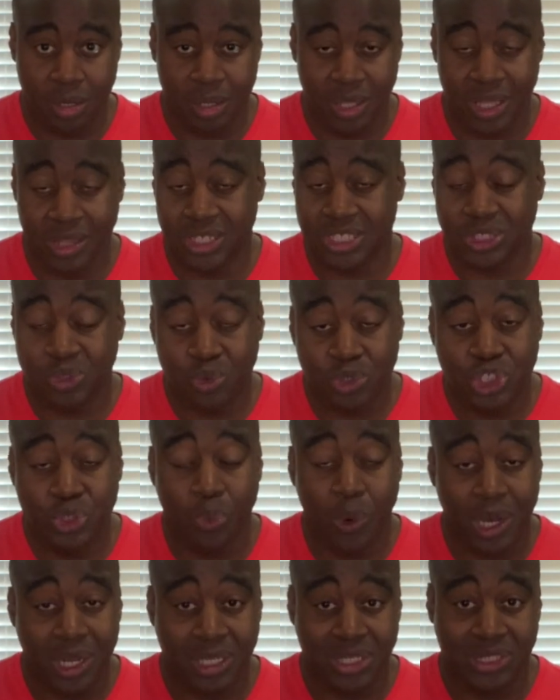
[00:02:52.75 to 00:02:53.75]
And this is what you
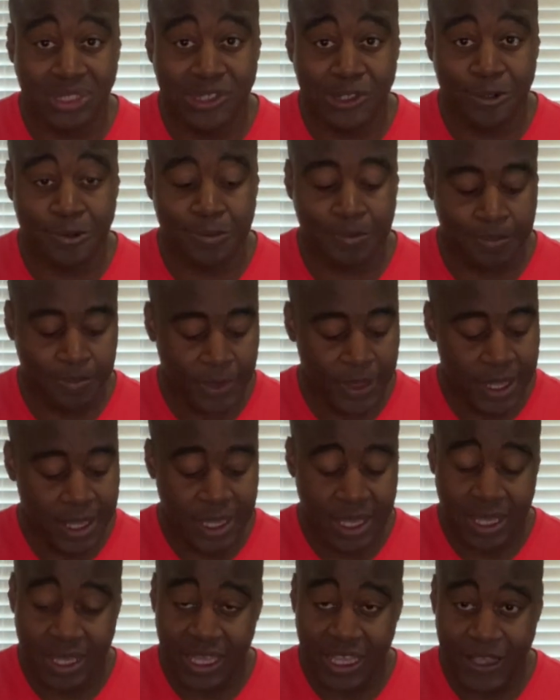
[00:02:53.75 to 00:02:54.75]
want to consume
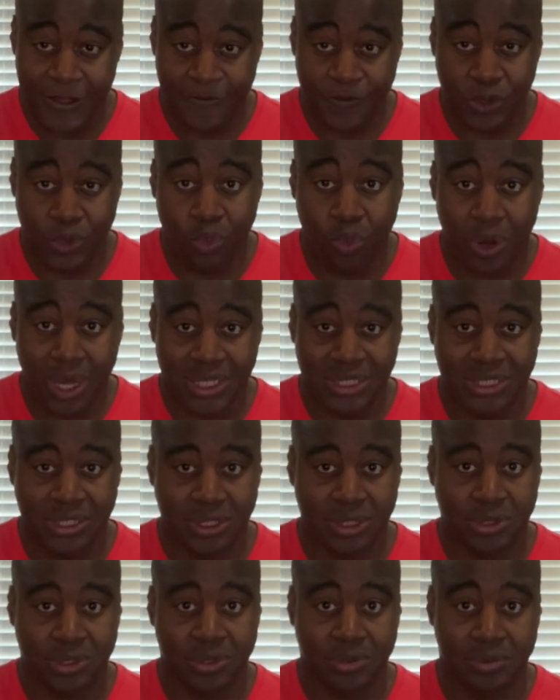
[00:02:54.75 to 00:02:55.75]
if you want
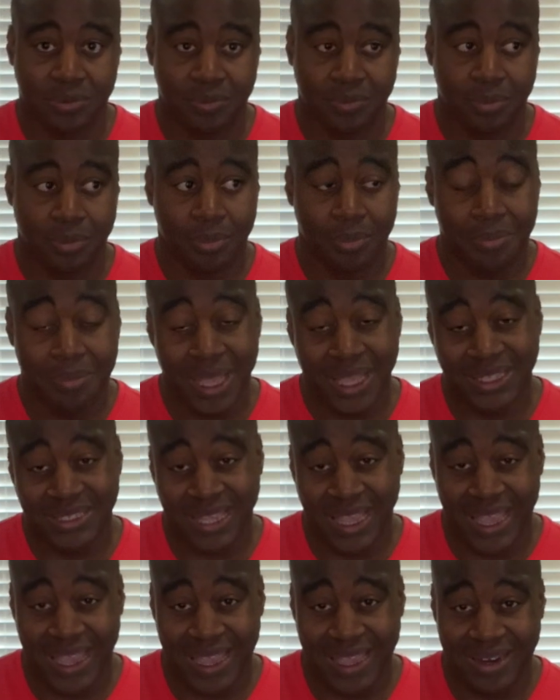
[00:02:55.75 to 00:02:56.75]
to
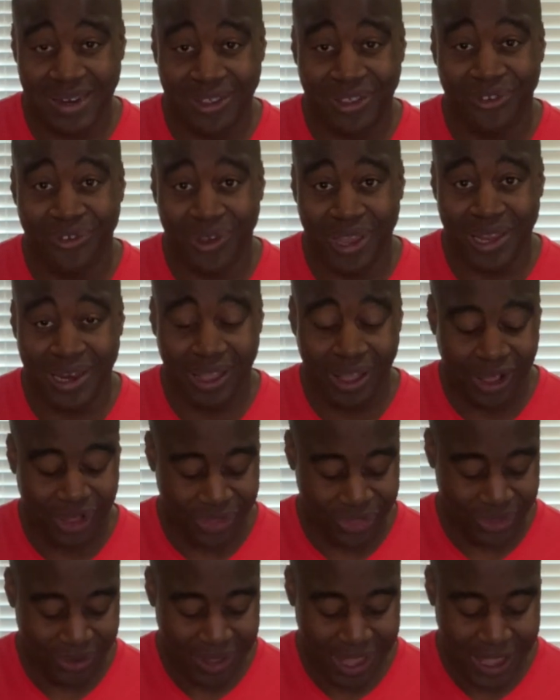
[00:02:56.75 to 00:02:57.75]
maintain great
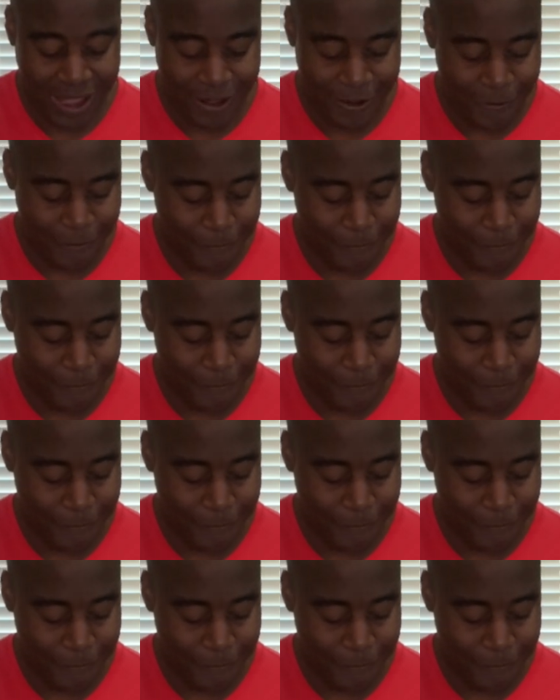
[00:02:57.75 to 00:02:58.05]
health, okay?